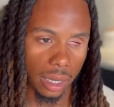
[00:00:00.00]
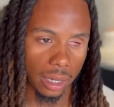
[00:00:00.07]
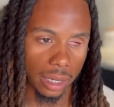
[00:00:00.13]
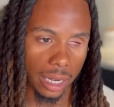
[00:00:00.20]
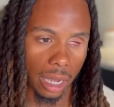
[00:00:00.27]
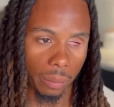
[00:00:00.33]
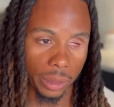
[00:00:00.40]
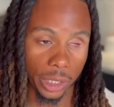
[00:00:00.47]

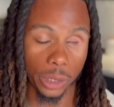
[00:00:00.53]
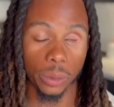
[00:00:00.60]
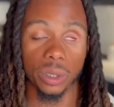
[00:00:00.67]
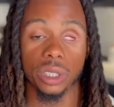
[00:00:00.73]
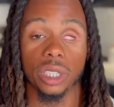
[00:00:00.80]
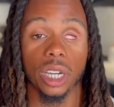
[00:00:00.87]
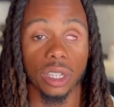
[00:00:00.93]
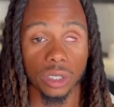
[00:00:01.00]
Now we need to do
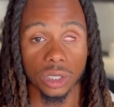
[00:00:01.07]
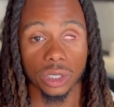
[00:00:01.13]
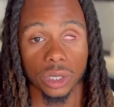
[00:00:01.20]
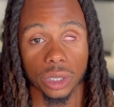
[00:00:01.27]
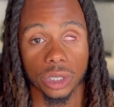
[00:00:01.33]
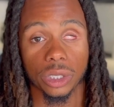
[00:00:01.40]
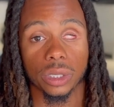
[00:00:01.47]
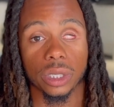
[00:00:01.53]
another
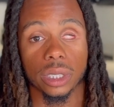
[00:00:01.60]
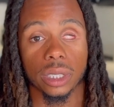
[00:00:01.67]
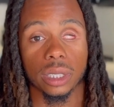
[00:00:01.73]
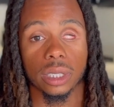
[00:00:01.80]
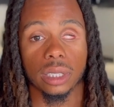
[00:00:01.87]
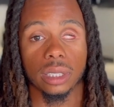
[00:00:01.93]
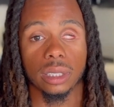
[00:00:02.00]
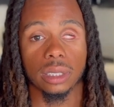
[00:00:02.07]
surgery
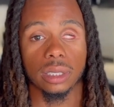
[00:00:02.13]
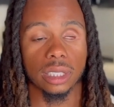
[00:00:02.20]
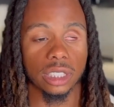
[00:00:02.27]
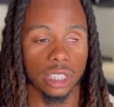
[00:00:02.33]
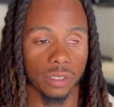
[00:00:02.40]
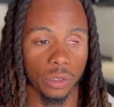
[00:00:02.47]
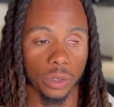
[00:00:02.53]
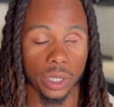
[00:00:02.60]
to see
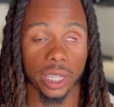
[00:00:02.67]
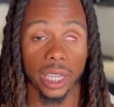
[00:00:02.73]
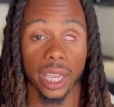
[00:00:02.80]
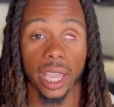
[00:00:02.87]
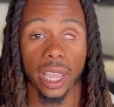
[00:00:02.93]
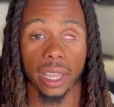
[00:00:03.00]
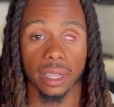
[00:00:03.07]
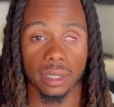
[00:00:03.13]
if you can
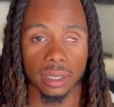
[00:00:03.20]
gain